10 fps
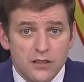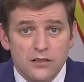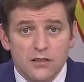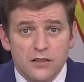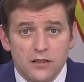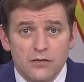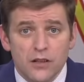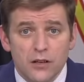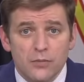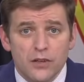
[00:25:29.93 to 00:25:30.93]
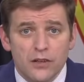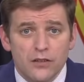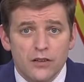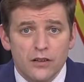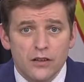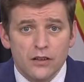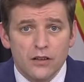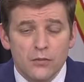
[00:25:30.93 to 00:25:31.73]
needs as they develop and as they